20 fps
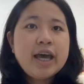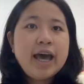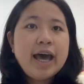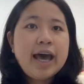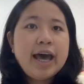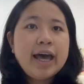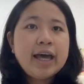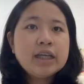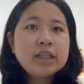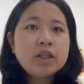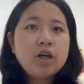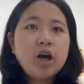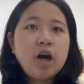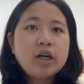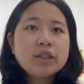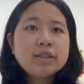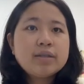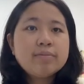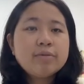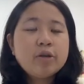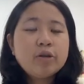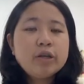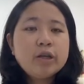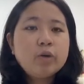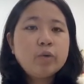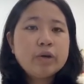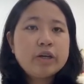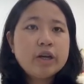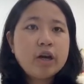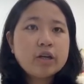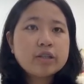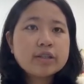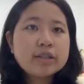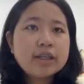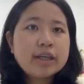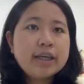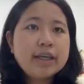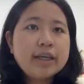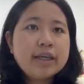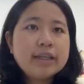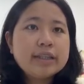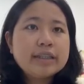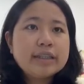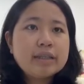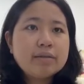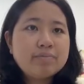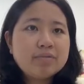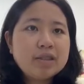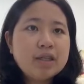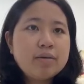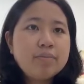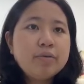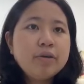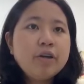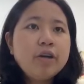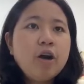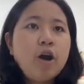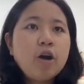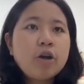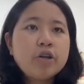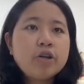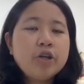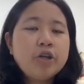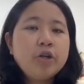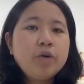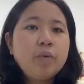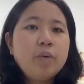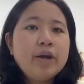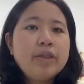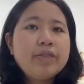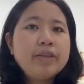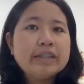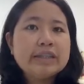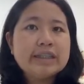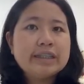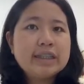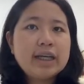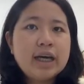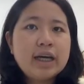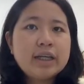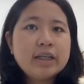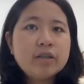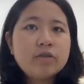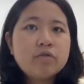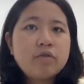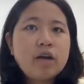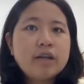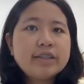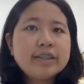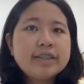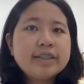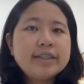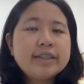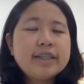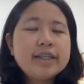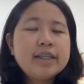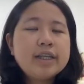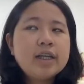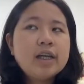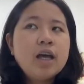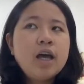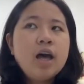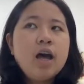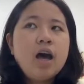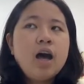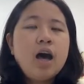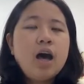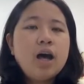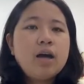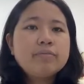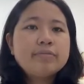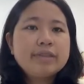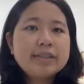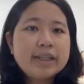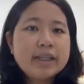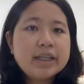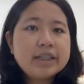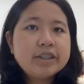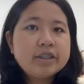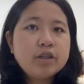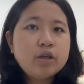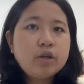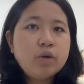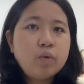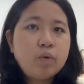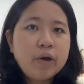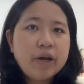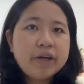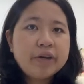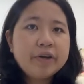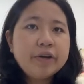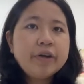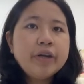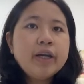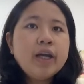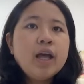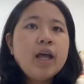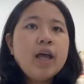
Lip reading: and autumnal equinox in September occur when the sun crosses the celestial equator.